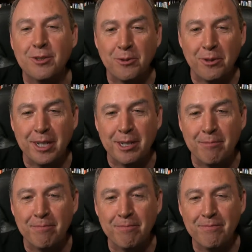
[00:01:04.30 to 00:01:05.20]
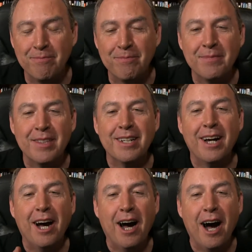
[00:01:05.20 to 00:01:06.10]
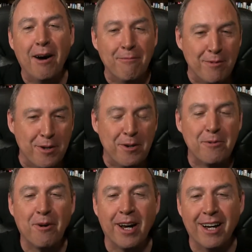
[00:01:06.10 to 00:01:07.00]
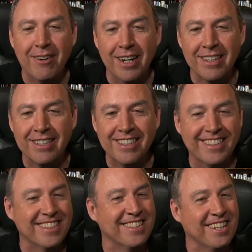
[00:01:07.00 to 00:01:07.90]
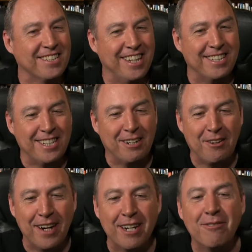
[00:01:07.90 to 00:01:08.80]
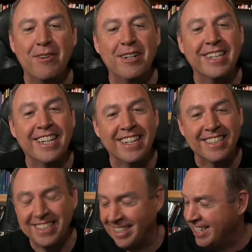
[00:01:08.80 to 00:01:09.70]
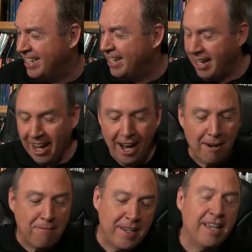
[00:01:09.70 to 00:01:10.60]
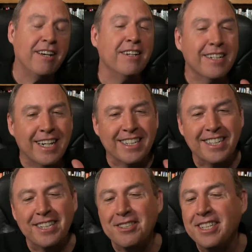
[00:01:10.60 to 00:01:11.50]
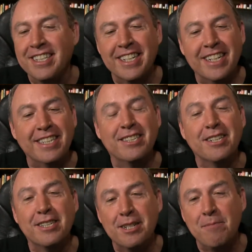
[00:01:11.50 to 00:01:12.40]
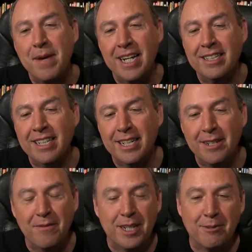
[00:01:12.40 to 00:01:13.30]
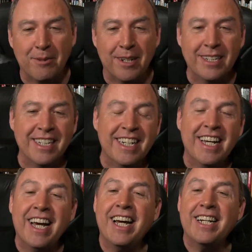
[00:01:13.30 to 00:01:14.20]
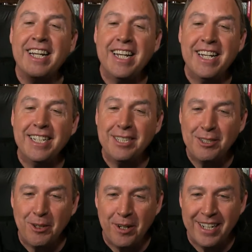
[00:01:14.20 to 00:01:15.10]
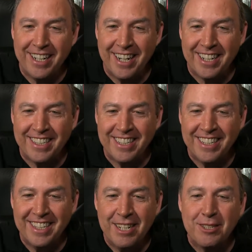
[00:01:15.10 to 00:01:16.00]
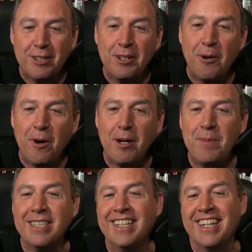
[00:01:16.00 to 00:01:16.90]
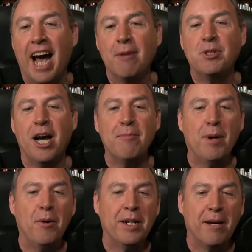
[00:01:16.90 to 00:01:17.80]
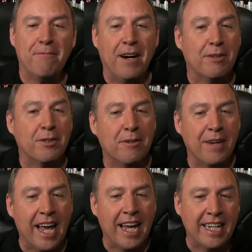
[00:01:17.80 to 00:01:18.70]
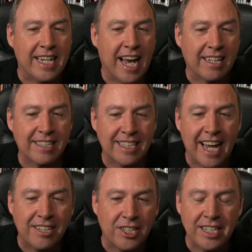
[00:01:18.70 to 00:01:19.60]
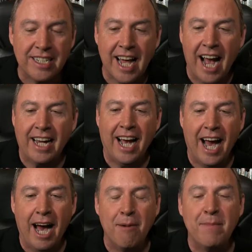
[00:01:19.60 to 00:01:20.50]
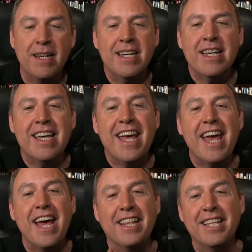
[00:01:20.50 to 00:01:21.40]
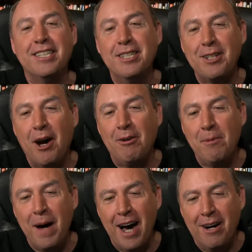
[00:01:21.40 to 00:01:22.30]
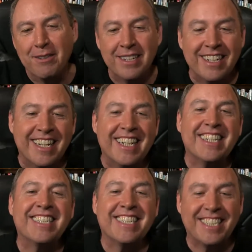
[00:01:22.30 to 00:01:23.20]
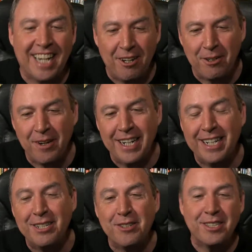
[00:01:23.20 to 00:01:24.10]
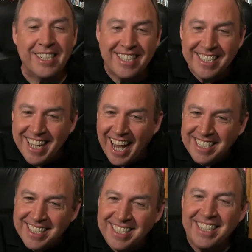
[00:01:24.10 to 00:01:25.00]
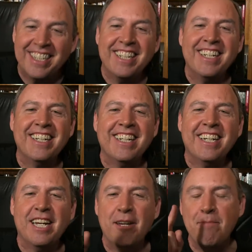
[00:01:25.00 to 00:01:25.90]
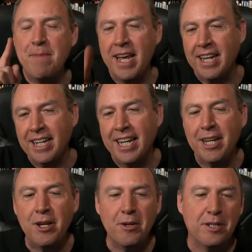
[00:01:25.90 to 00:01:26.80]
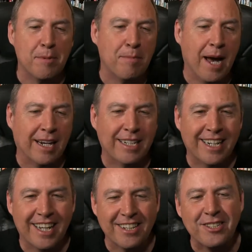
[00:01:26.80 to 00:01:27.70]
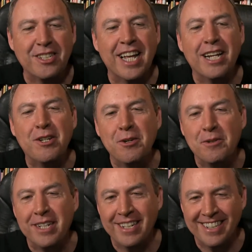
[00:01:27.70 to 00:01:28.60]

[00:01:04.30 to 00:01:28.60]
stream of new right clients. Doesn't that sound great? Well, it is. Uh, Phil uh, Singleton is just an amazing individual, and he's joining us, so you don't want to miss it. I'm John Bowen. I'm founder of AESNation.com, and this is all about accelerating your success and making a huge impact together. Stay tuned.